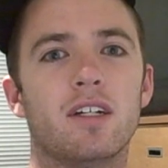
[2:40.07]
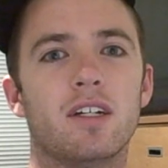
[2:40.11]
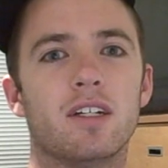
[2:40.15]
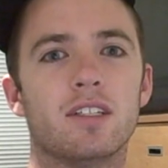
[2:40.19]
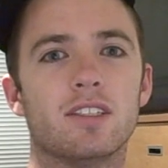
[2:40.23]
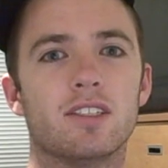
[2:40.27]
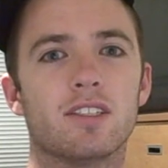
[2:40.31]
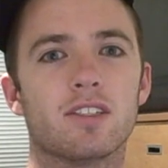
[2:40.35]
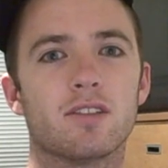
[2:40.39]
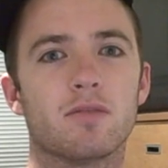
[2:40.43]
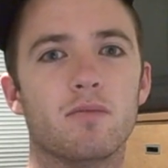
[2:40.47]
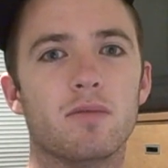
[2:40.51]

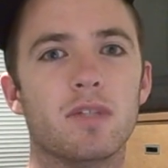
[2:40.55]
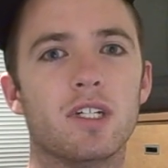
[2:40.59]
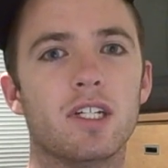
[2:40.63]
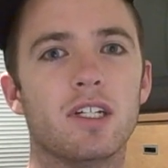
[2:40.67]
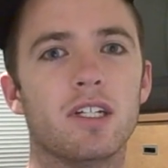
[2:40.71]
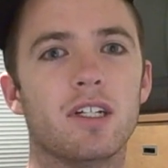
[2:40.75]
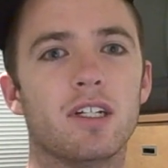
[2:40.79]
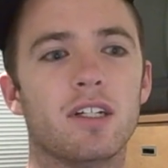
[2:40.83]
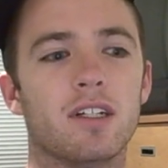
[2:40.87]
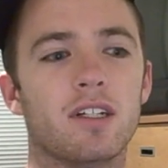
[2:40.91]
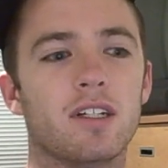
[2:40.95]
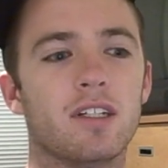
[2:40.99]
It's just
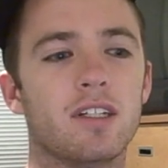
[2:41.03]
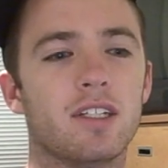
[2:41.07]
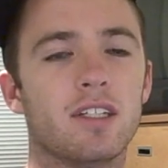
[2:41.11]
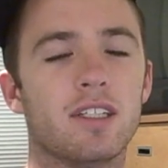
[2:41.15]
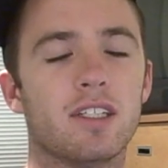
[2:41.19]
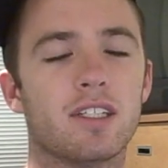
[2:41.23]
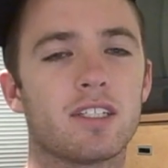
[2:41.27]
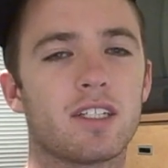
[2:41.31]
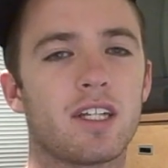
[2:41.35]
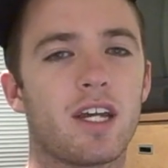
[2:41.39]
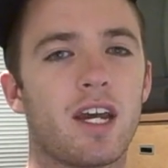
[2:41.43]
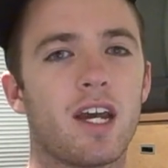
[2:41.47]
me and
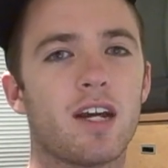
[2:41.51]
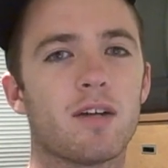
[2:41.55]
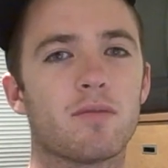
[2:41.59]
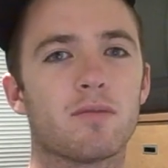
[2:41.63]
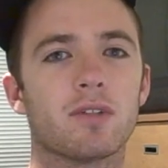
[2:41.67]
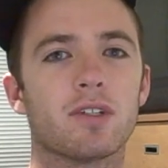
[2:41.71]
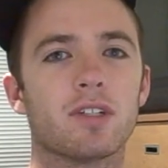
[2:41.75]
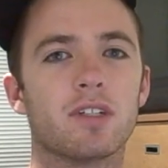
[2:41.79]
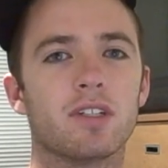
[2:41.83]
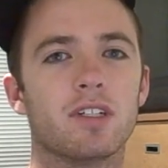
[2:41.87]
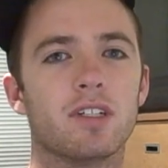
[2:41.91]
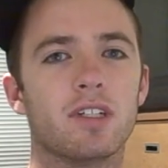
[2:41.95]
this
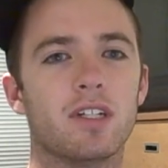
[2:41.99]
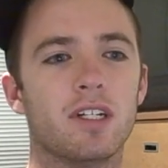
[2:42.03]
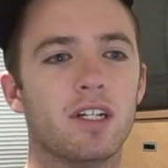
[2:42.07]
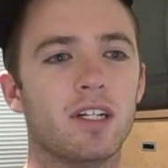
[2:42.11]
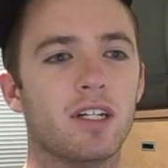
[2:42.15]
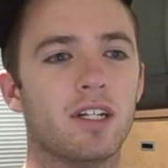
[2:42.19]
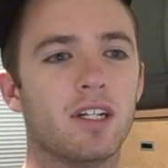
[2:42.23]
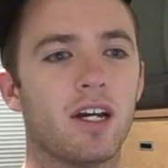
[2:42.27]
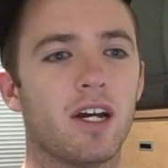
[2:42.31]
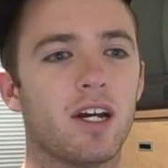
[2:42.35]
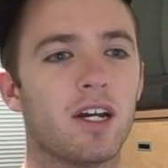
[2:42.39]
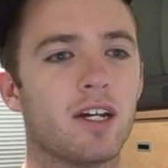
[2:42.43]
camera,
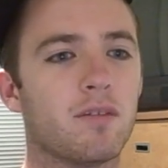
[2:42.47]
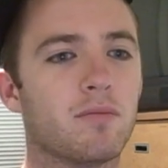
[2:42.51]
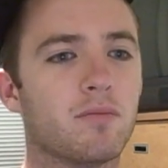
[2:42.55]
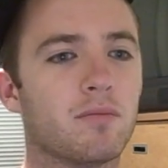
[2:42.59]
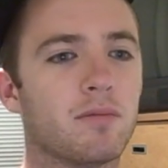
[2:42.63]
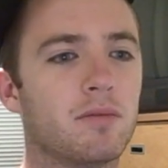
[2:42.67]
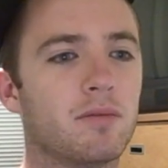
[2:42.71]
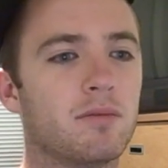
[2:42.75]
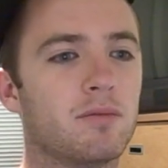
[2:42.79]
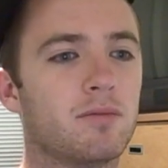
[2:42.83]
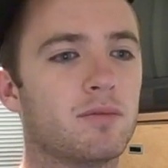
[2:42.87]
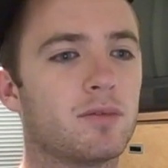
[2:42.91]
and I'm
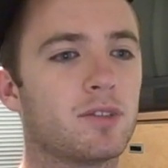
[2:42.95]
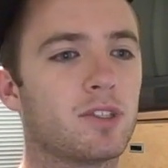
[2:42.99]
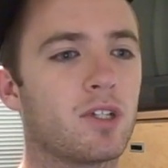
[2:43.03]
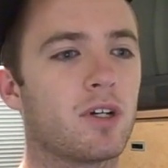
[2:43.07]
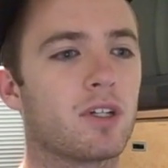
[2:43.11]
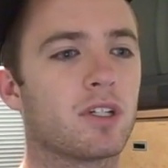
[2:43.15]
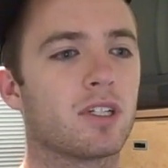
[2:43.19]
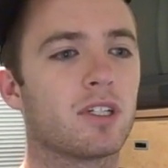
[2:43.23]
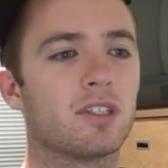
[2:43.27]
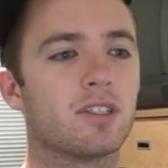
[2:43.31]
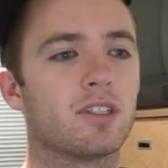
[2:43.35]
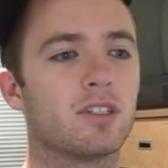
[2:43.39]

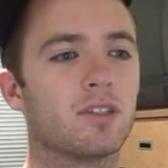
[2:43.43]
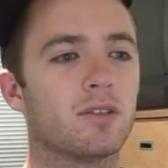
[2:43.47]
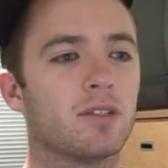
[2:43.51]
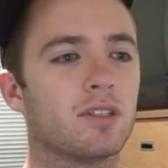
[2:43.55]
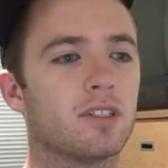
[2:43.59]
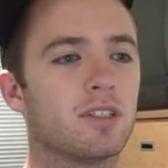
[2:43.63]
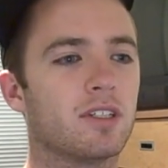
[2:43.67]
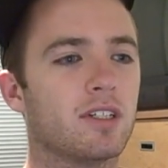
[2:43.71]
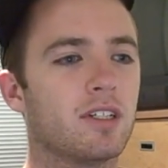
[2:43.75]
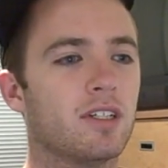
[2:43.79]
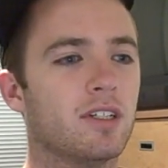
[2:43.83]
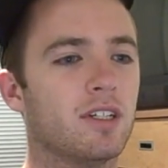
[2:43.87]
talking to
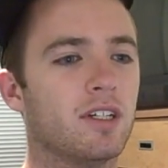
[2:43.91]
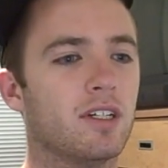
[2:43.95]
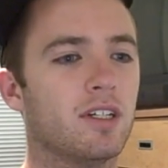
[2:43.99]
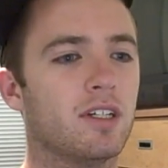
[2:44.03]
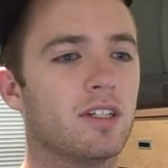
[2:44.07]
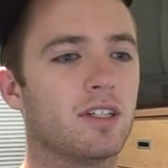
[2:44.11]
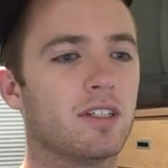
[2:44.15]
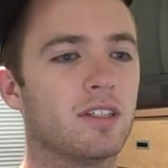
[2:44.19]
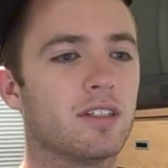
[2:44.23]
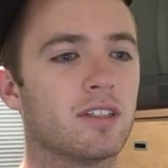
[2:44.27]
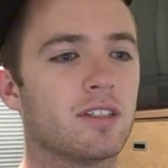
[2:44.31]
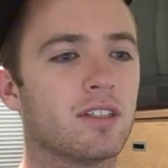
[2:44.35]
it,
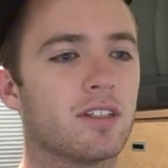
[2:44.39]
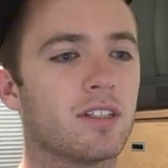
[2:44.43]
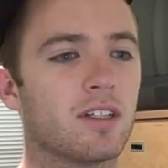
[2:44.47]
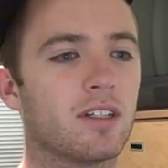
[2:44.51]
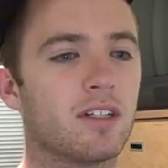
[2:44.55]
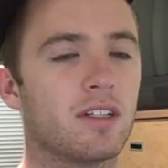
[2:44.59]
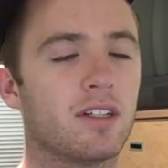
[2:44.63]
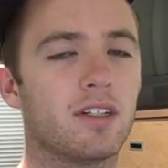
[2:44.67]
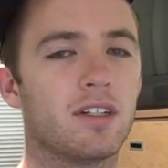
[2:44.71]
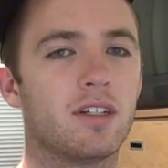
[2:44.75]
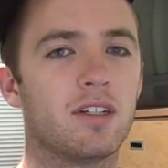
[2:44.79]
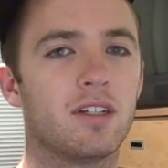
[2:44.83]
and
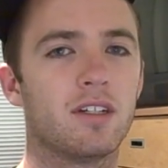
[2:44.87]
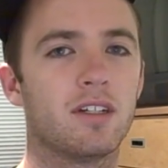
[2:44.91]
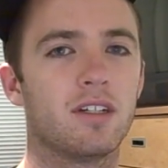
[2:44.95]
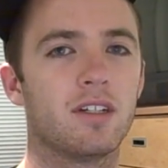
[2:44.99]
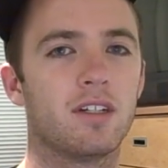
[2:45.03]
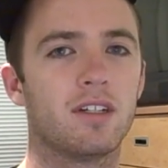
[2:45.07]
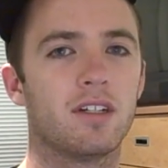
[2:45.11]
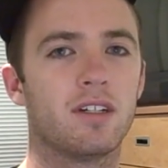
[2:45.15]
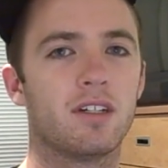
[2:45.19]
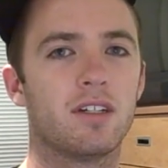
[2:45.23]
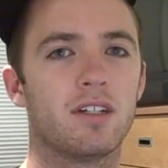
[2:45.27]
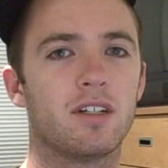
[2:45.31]

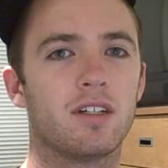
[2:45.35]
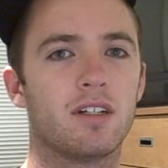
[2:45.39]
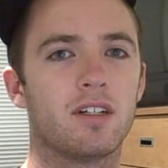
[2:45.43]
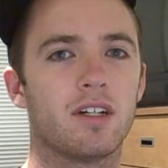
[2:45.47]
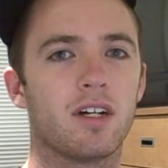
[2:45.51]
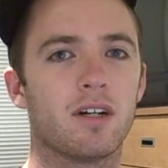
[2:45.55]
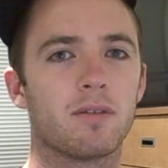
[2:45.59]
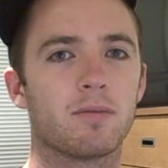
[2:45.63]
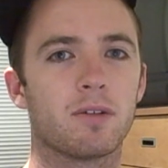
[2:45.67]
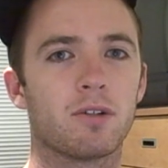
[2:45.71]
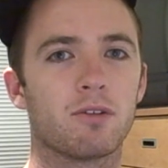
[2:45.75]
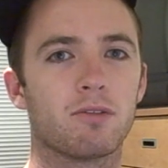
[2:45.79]

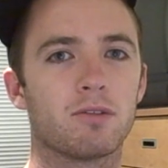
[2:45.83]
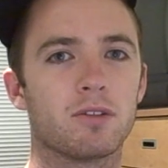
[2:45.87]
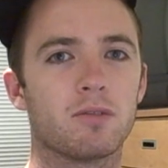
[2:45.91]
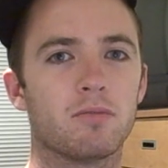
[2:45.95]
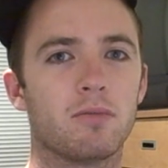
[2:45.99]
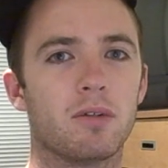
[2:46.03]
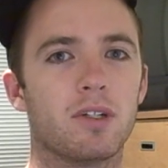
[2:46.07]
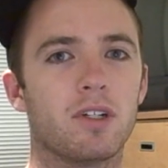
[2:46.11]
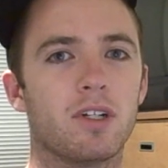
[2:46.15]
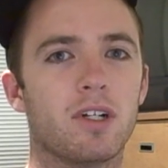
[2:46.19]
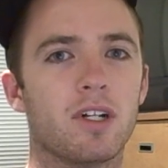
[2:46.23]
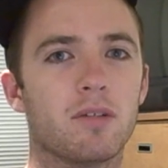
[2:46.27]
I'm going to
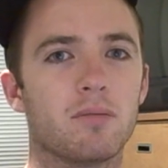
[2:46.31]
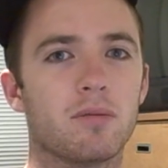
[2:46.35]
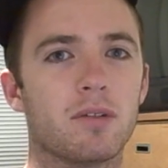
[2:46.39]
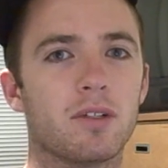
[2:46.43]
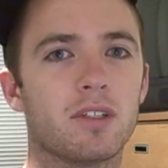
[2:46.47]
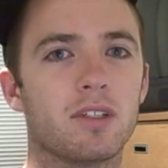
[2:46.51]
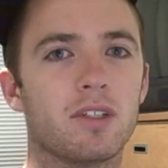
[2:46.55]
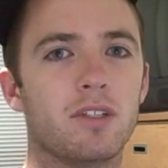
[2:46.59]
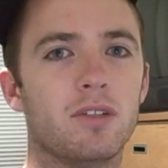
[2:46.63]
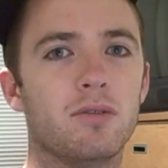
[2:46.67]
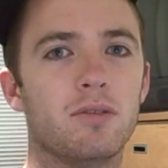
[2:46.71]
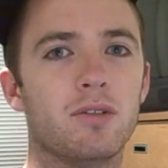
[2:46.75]
put it up
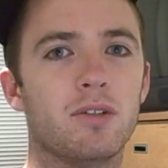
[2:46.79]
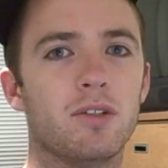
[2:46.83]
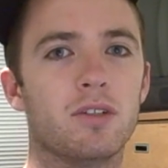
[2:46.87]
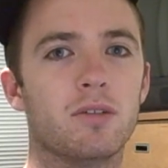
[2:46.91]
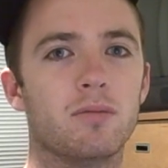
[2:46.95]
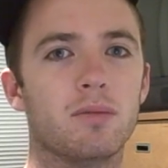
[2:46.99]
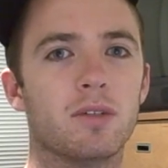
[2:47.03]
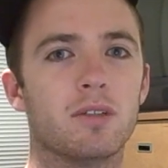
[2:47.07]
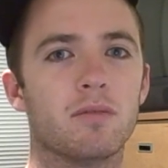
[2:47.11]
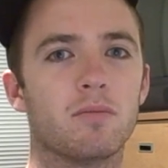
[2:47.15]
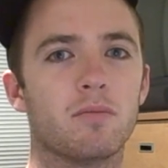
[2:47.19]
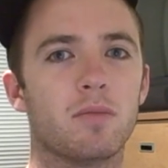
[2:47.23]
on
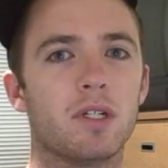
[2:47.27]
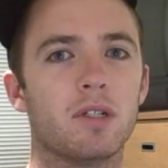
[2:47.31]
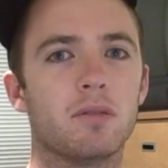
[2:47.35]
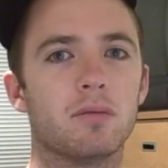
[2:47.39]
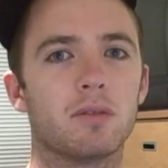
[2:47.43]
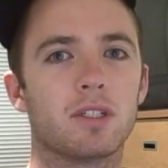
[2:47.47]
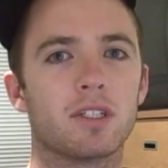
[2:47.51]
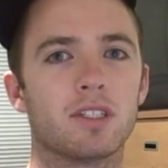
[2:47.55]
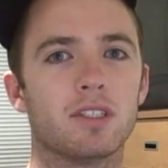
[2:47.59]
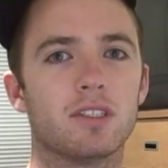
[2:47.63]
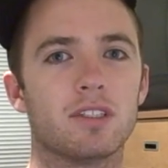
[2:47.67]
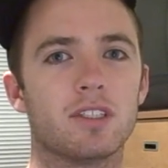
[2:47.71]
YouTube, and
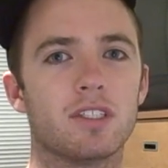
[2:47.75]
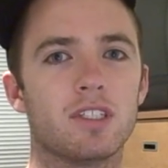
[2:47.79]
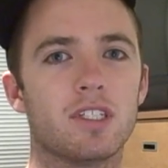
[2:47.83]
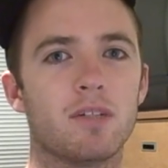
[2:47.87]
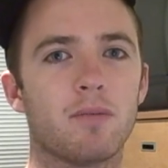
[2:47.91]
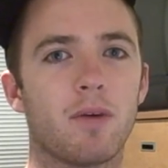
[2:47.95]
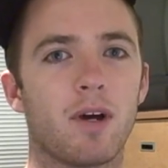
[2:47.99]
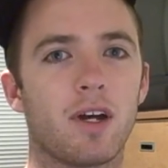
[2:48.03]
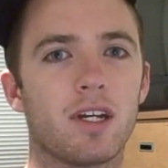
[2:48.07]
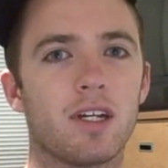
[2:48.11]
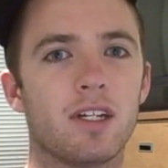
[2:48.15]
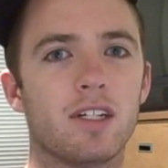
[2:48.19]
people can see
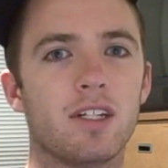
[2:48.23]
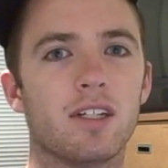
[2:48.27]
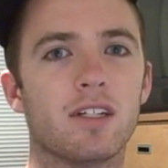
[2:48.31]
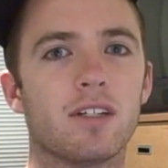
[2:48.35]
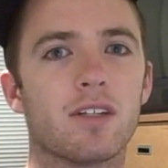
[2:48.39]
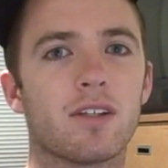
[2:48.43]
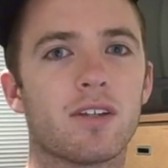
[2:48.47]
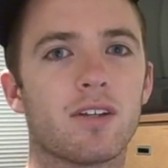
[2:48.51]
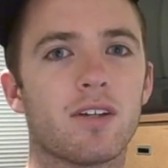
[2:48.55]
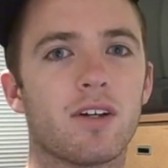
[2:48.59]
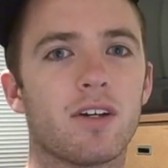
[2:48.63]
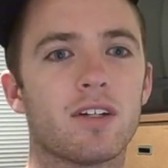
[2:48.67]
my
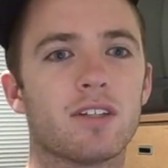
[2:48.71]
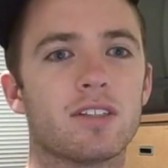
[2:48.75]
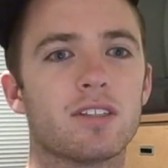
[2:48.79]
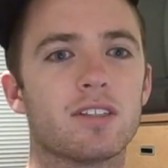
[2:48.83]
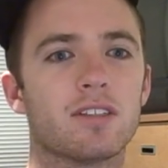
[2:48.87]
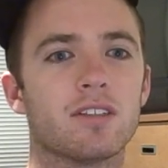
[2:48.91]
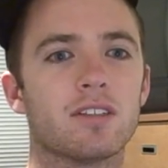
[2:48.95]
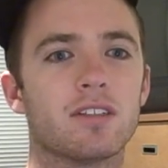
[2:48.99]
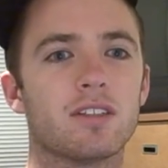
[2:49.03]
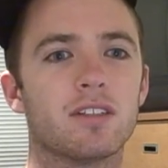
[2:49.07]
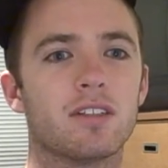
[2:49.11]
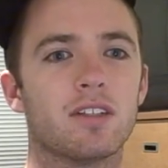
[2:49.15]
idiot thoughts
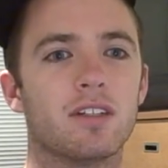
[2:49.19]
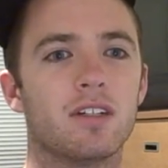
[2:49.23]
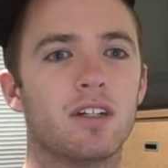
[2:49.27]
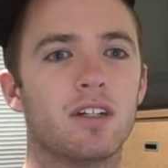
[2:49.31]
and